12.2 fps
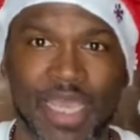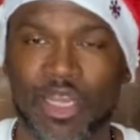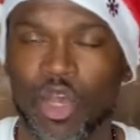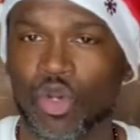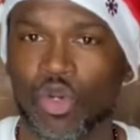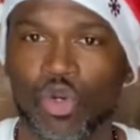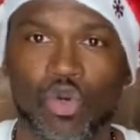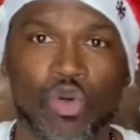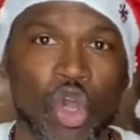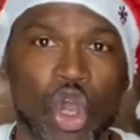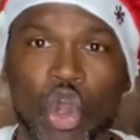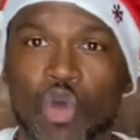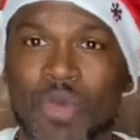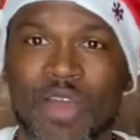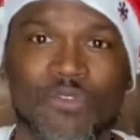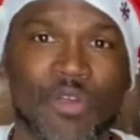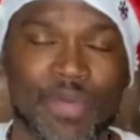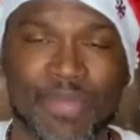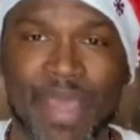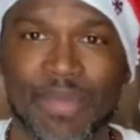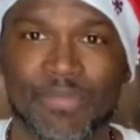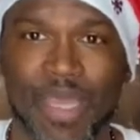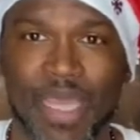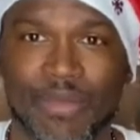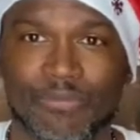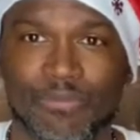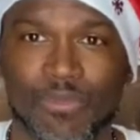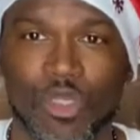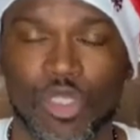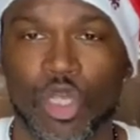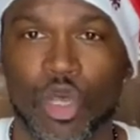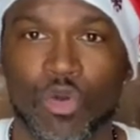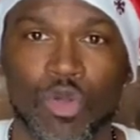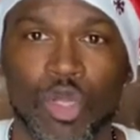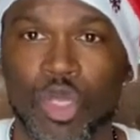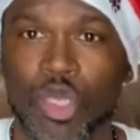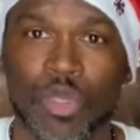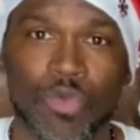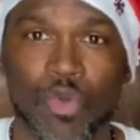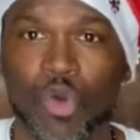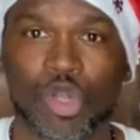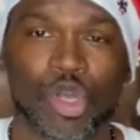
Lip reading: uncle, whomever it may be. So we're going to go